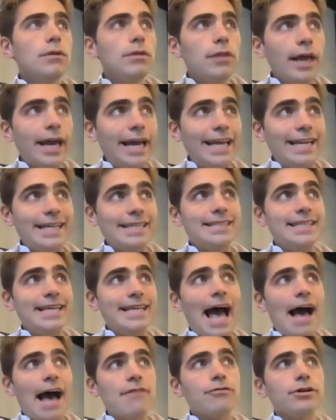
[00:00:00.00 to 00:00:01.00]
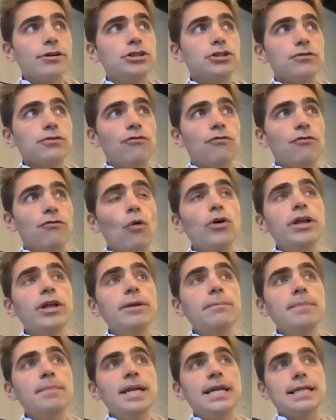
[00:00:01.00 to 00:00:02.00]
it is the average of
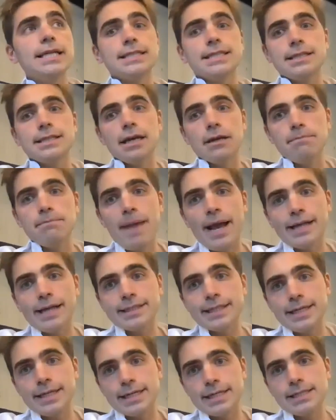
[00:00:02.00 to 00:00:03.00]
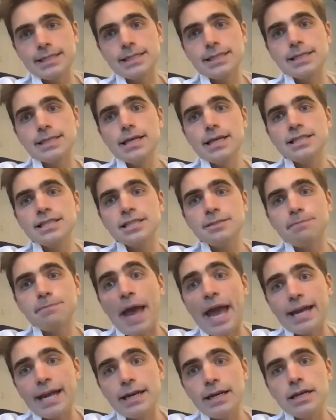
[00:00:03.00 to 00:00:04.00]
40 minutes that Mexicans
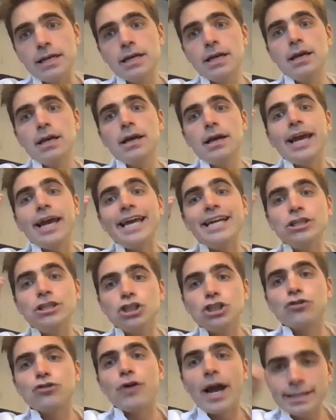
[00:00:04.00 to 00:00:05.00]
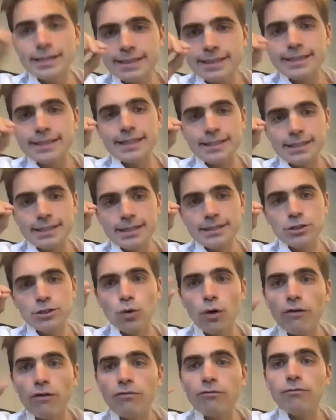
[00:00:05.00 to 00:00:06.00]
spend in transit
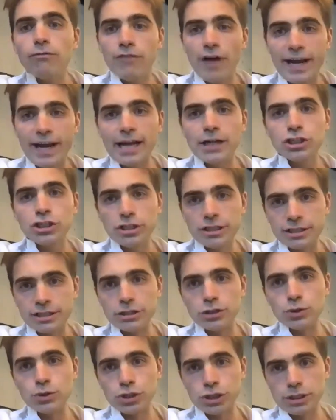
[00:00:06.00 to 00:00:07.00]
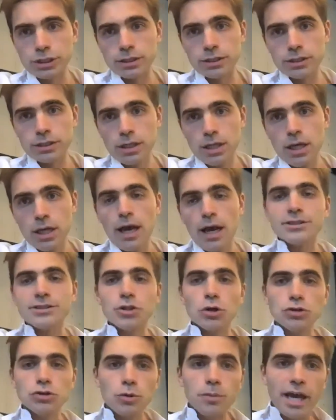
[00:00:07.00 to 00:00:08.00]
to a financial institution. And
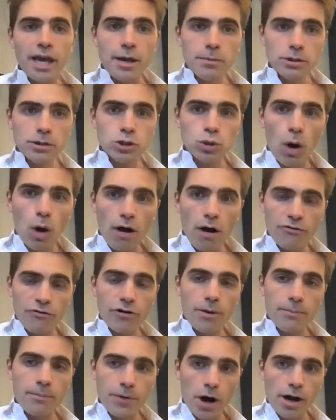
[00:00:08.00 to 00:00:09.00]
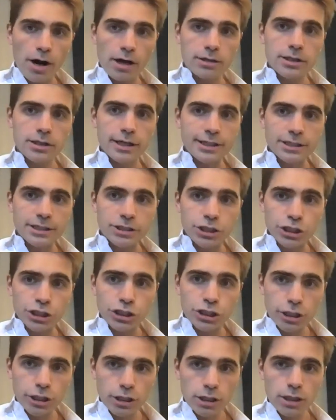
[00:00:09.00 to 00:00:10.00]
so to be able to offer a product that is
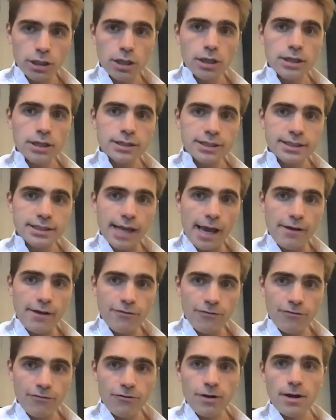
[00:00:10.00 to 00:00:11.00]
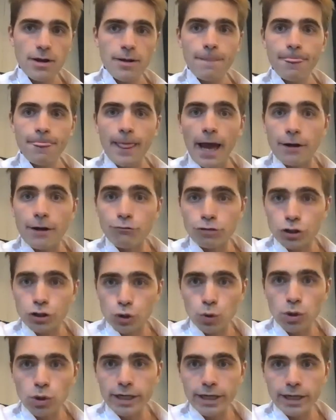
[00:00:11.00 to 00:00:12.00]
digital, safe, and
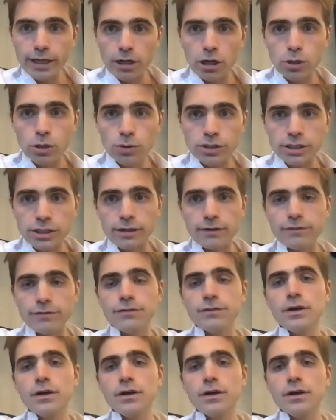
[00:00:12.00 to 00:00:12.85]
truly inclusive